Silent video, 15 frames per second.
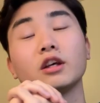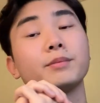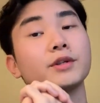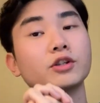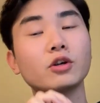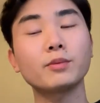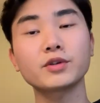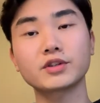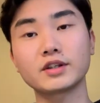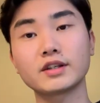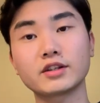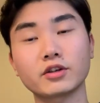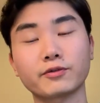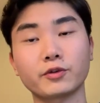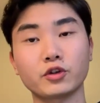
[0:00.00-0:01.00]
it'll be so much
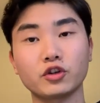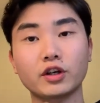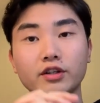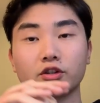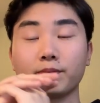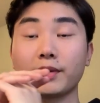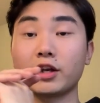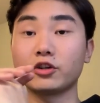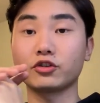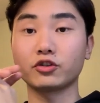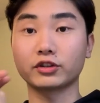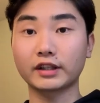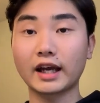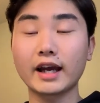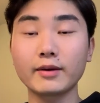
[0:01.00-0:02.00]
easier for you guys to manage your
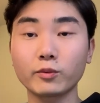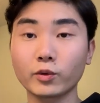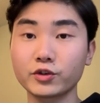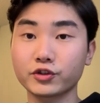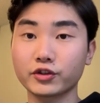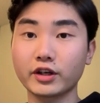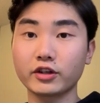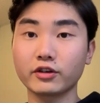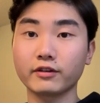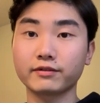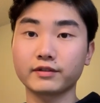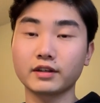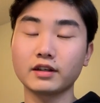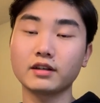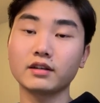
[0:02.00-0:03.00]
time once you're at U of
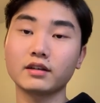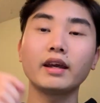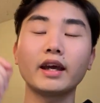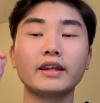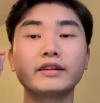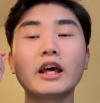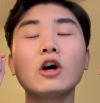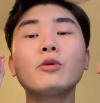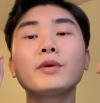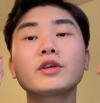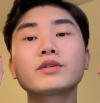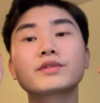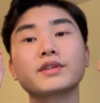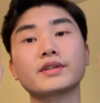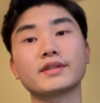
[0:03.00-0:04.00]
T, and that will make you
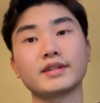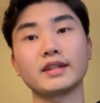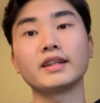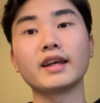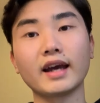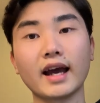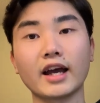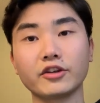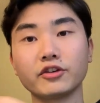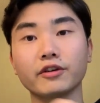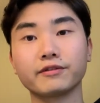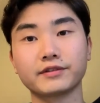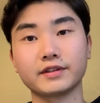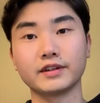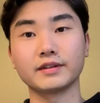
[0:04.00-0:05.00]
succeed at U
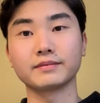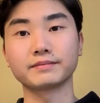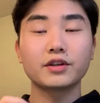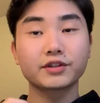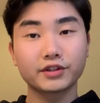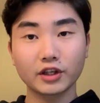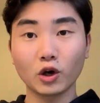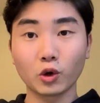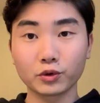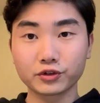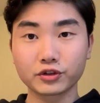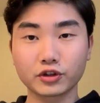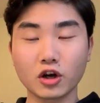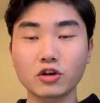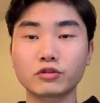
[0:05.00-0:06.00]
of T. So to
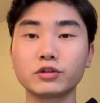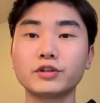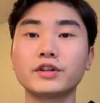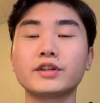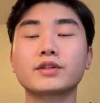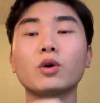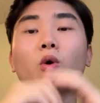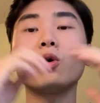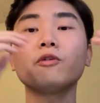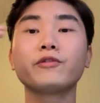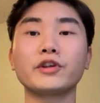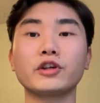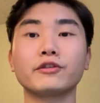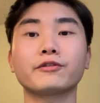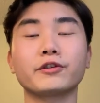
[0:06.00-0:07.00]
conclude this whole
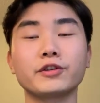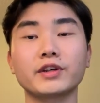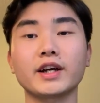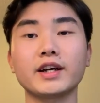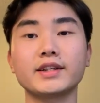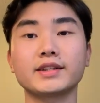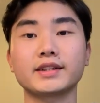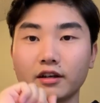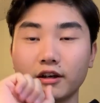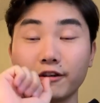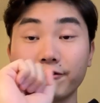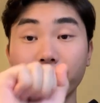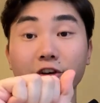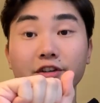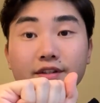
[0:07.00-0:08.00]
video for you guys,
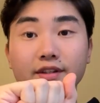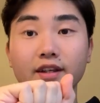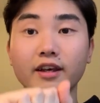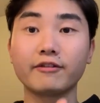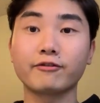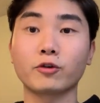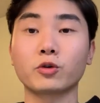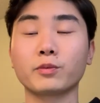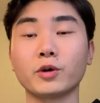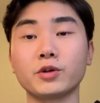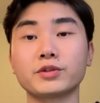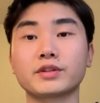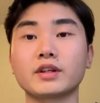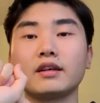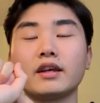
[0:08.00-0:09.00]
first and
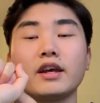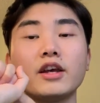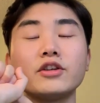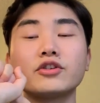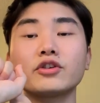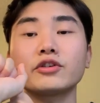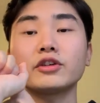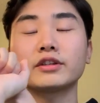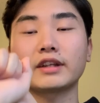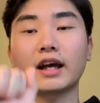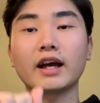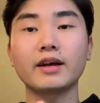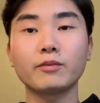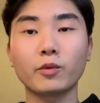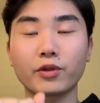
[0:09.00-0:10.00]
foremost, enjoy your
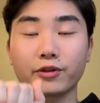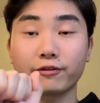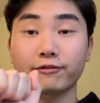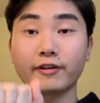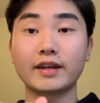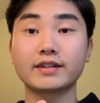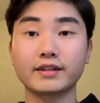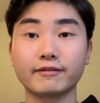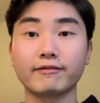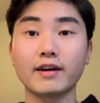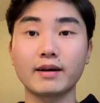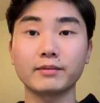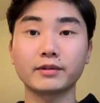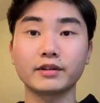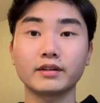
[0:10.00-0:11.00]
time with your friends and
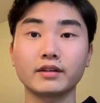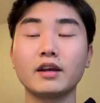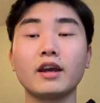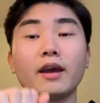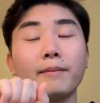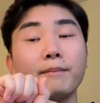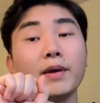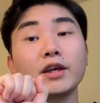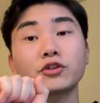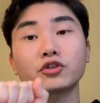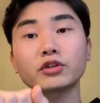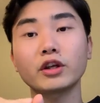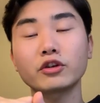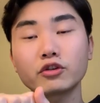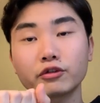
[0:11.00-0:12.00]
family, and make sure
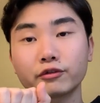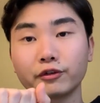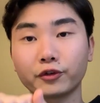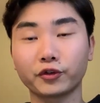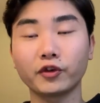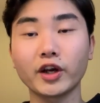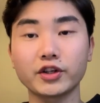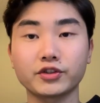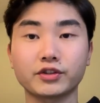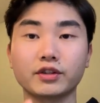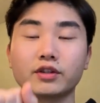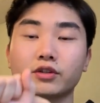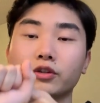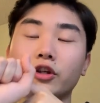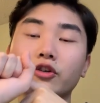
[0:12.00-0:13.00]
that you're refreshed
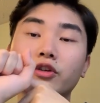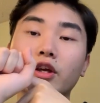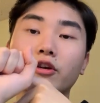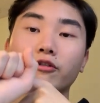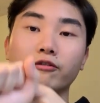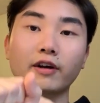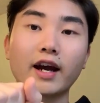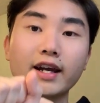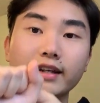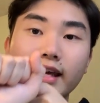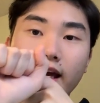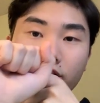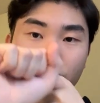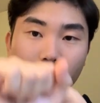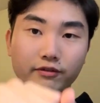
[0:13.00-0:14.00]
so that you can grind
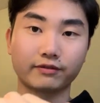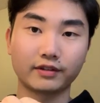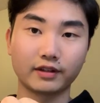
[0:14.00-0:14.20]
at U of